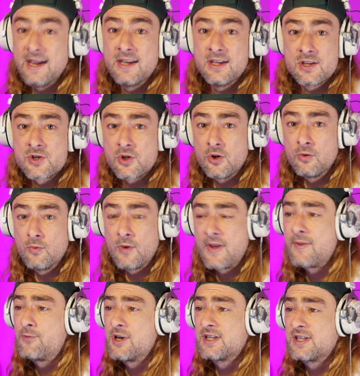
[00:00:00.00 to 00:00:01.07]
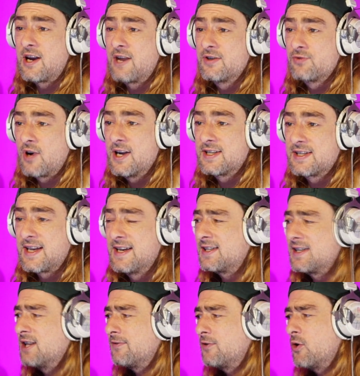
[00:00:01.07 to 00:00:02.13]
into whether Prince Harry's right to say this.
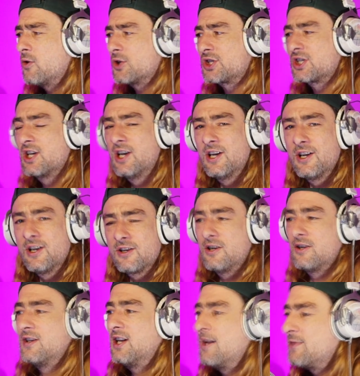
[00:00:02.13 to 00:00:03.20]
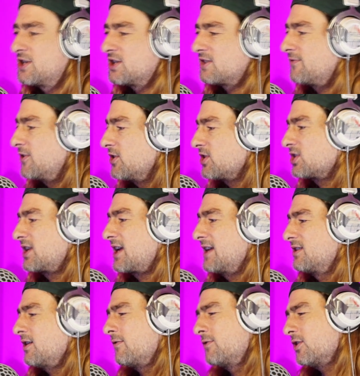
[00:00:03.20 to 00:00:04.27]
And of course, let me just first
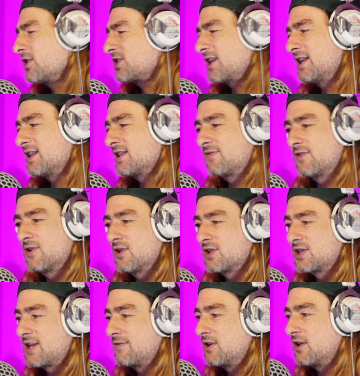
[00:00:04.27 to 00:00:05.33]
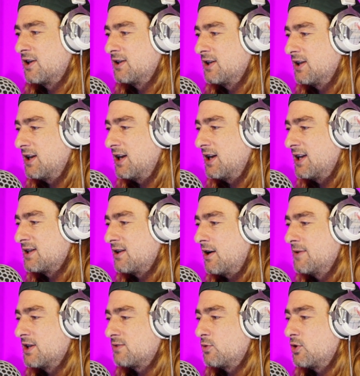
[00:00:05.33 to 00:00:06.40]
I've got to say this first, haven't I?
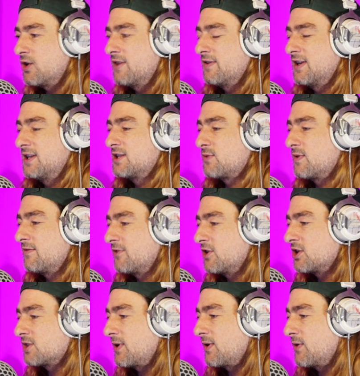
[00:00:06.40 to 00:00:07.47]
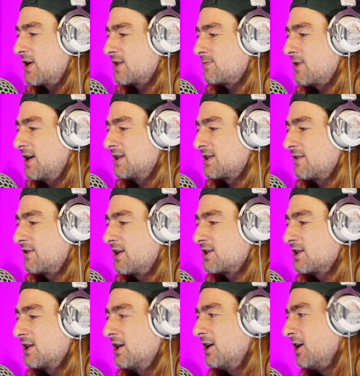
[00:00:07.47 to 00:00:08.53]
We're not even into it first, but where's my A7S?
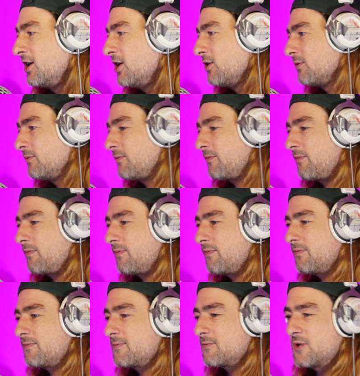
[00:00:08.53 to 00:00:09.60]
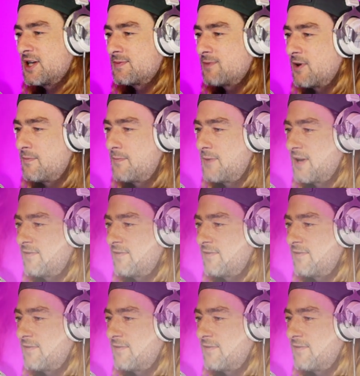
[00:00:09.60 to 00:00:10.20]
Where's my big